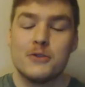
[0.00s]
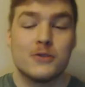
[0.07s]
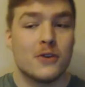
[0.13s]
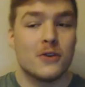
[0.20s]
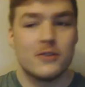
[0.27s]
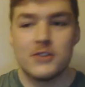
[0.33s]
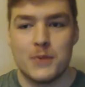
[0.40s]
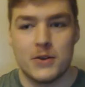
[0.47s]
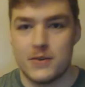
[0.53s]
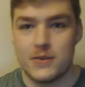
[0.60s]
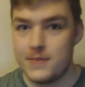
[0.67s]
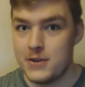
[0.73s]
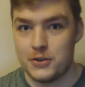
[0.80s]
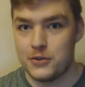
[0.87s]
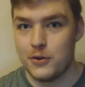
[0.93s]
This was only
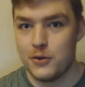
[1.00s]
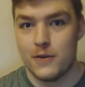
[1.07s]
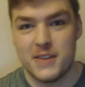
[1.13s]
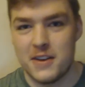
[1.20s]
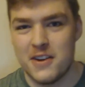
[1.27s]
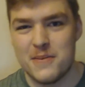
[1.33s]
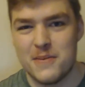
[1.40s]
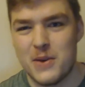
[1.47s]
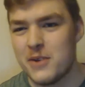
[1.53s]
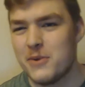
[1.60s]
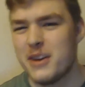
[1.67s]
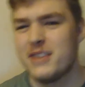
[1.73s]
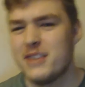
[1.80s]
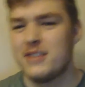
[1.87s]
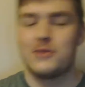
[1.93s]
supposed to be a short video,
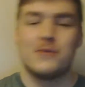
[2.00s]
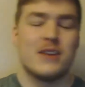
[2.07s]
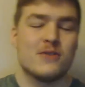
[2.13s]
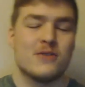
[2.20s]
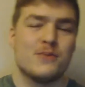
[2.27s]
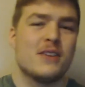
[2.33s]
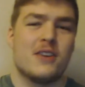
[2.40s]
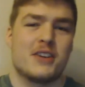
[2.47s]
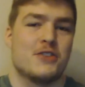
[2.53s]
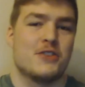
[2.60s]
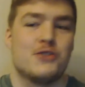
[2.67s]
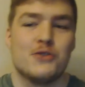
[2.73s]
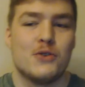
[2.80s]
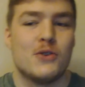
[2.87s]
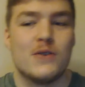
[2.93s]
by the way. This was meant to be
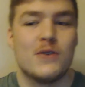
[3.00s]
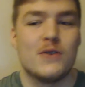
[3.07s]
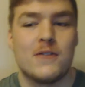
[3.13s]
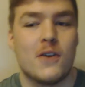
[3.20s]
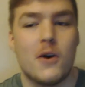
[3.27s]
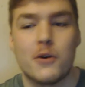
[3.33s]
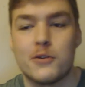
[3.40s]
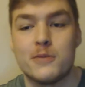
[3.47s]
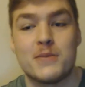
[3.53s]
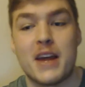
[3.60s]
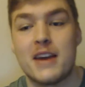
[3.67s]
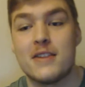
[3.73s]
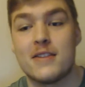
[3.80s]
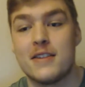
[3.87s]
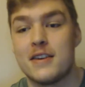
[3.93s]
like a short vlog
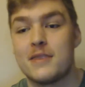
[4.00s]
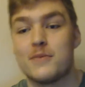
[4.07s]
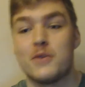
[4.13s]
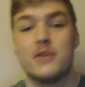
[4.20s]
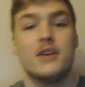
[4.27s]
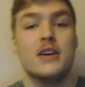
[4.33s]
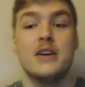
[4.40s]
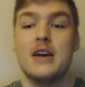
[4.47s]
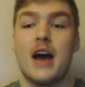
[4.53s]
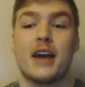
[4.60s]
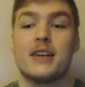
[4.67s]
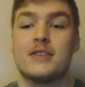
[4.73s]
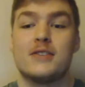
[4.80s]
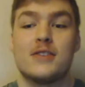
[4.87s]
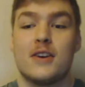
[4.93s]
update thing, but
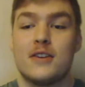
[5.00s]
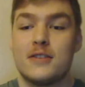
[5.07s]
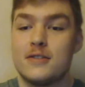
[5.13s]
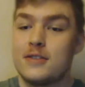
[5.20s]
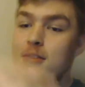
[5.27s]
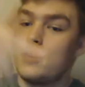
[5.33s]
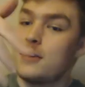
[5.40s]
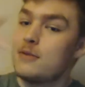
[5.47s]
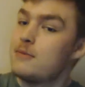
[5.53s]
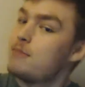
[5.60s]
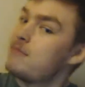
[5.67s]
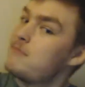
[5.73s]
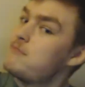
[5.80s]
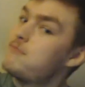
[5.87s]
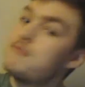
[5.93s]
I guess it's turned into like
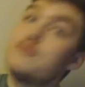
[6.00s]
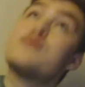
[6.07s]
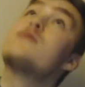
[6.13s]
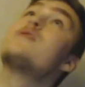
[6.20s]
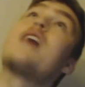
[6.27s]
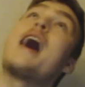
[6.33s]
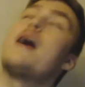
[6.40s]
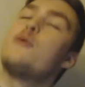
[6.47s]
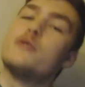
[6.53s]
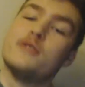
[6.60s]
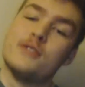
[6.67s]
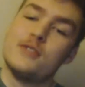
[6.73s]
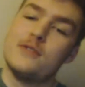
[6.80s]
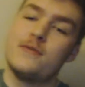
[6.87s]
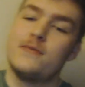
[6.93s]

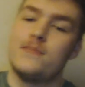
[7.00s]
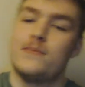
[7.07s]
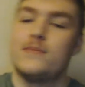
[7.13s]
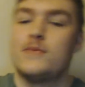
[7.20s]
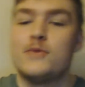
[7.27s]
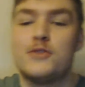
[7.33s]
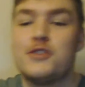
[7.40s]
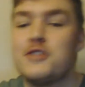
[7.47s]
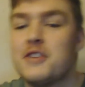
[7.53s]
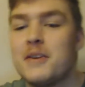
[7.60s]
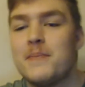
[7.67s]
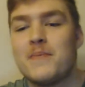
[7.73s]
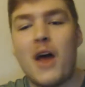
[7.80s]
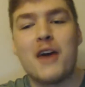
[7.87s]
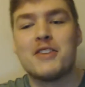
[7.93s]
hours of shit.